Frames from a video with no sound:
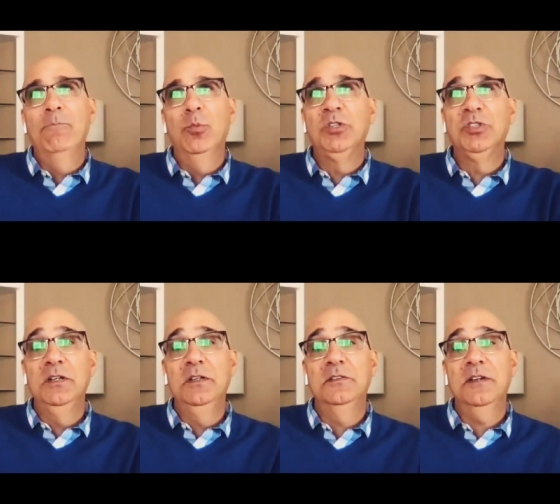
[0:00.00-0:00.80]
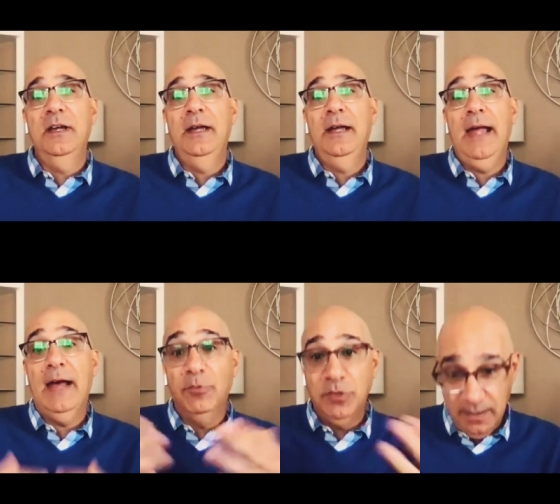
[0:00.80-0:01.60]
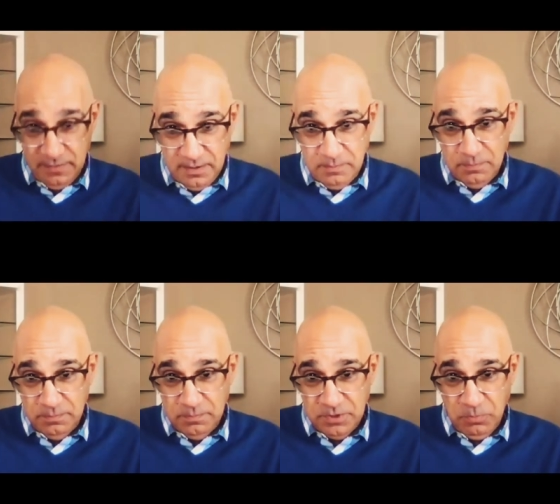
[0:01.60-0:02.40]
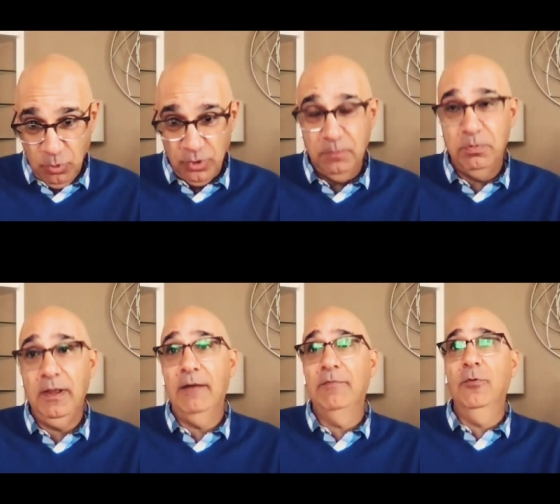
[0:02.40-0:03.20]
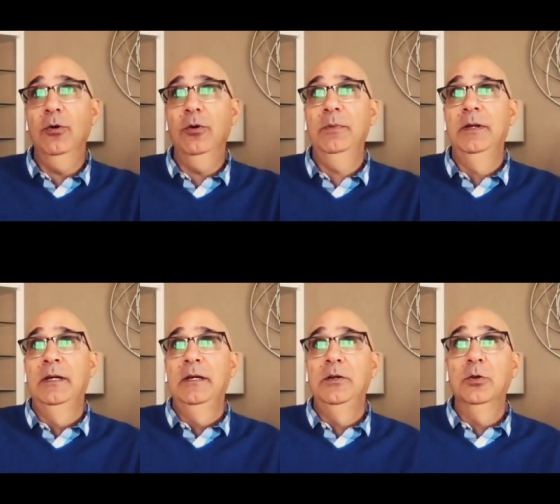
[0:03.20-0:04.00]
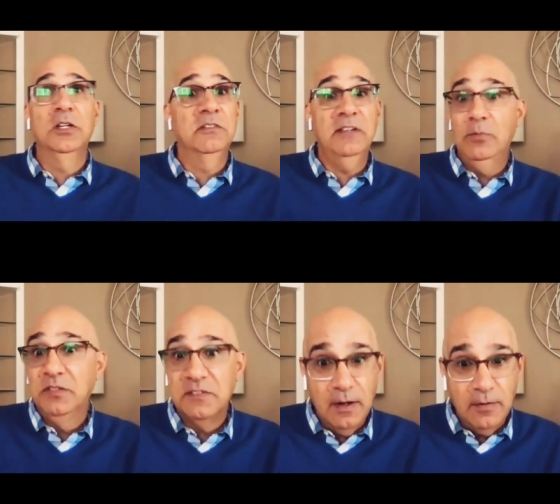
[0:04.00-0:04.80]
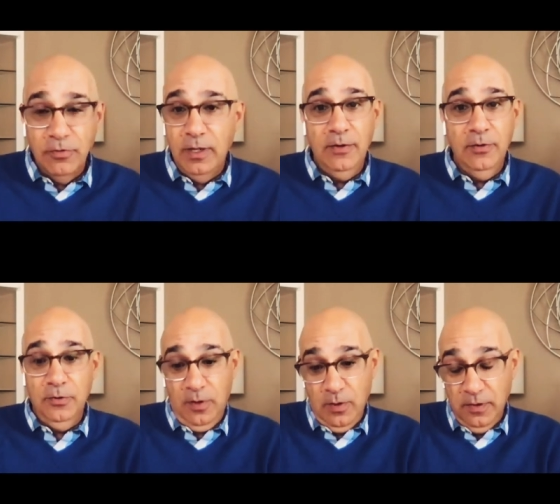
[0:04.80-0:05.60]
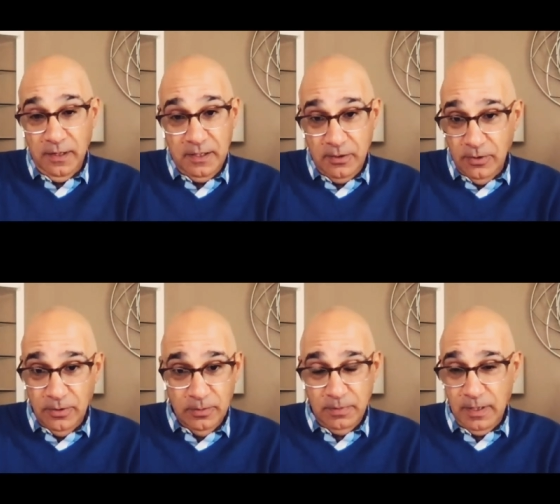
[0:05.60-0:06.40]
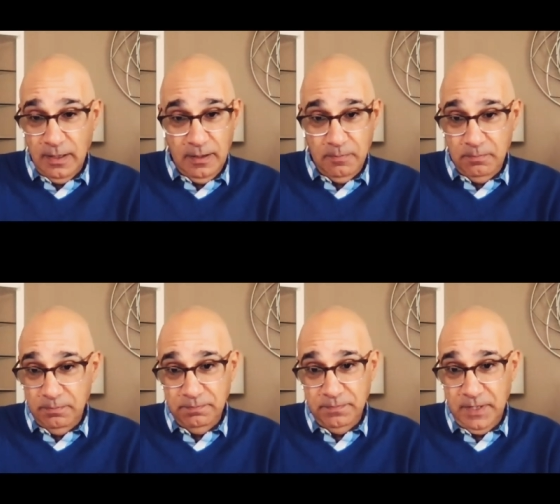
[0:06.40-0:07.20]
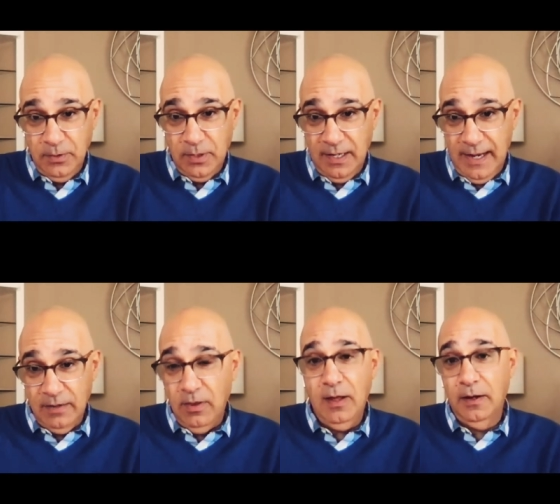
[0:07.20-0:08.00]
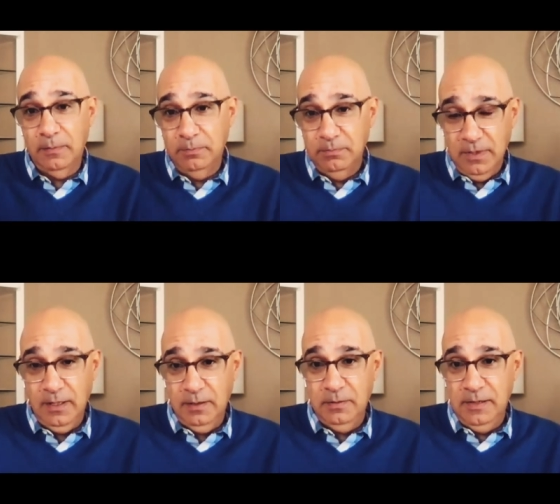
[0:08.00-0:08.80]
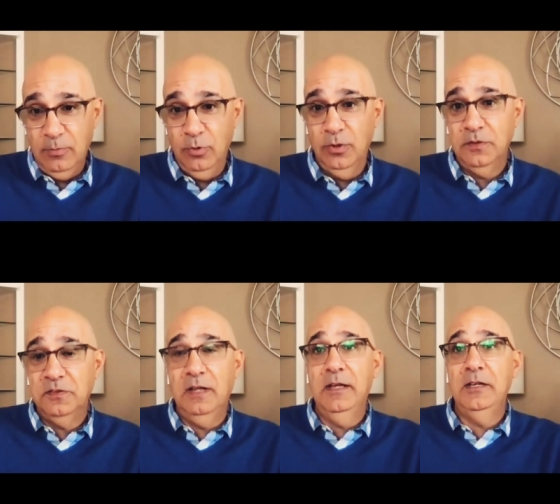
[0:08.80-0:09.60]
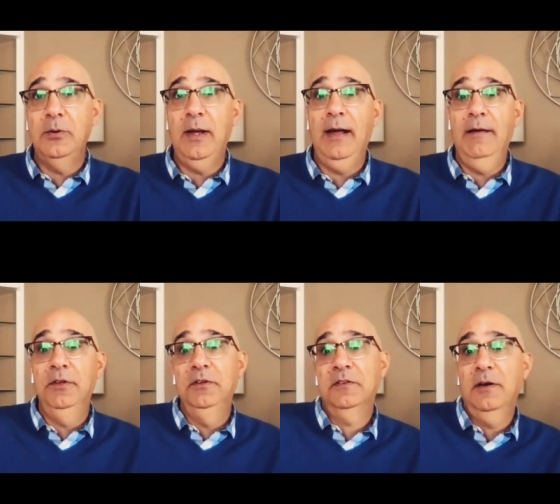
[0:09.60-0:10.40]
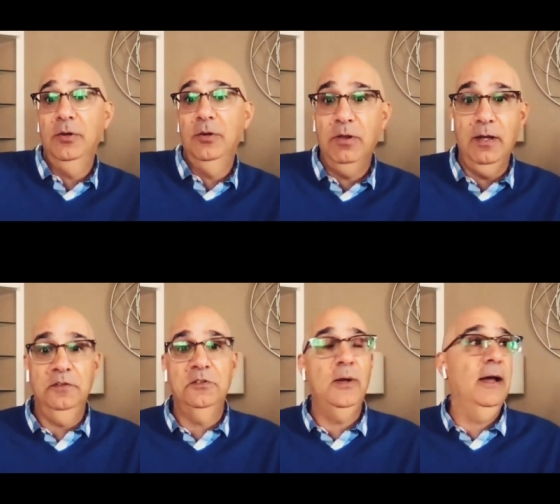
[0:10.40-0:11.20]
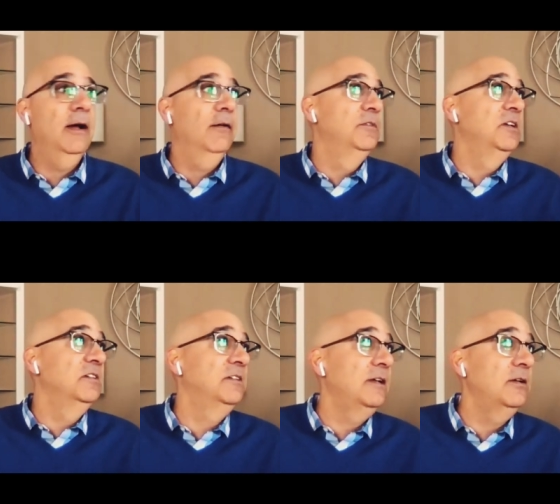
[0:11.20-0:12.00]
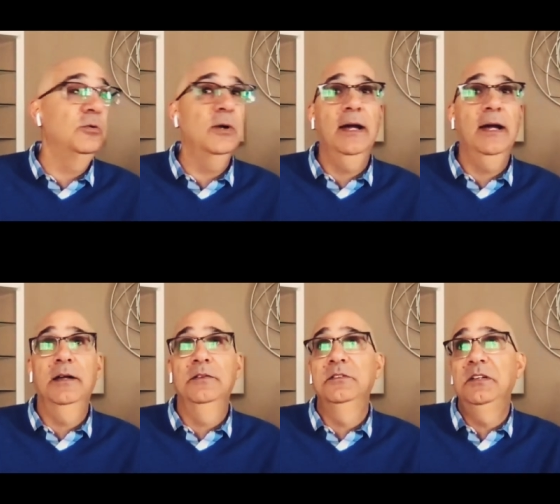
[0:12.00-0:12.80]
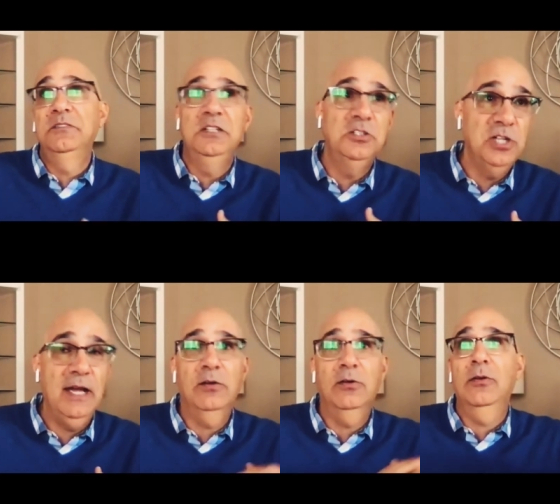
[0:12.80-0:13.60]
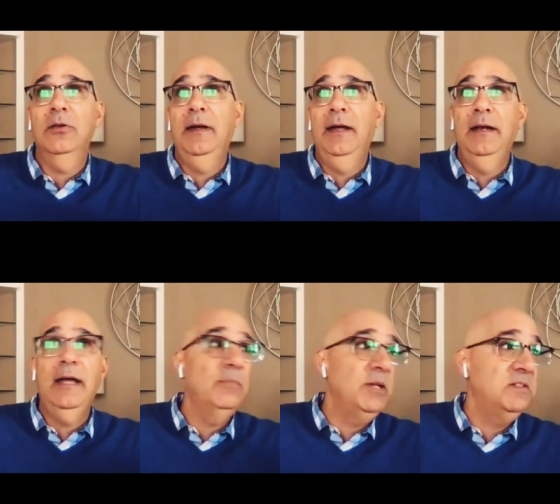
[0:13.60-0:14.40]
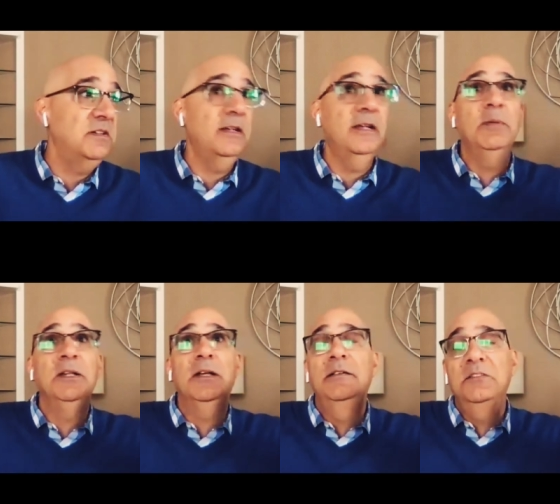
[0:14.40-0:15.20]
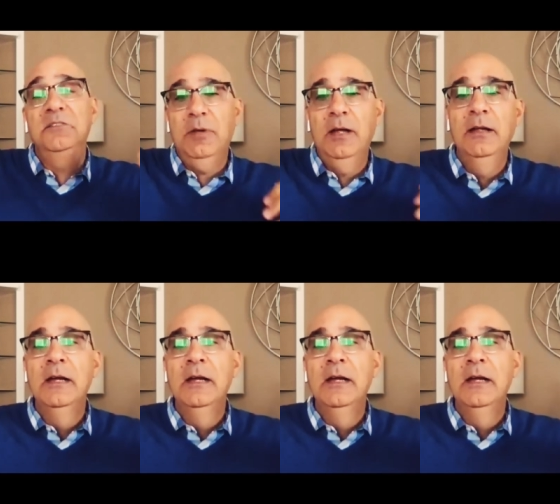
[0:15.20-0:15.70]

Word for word: which is a advertising supported platform. You look at the same with Discovery; they're all the linear, kind of analog networks, and then you have the Discovery Plus. You have Disney, who has Disney Channel and ABC, but then Disney Plus.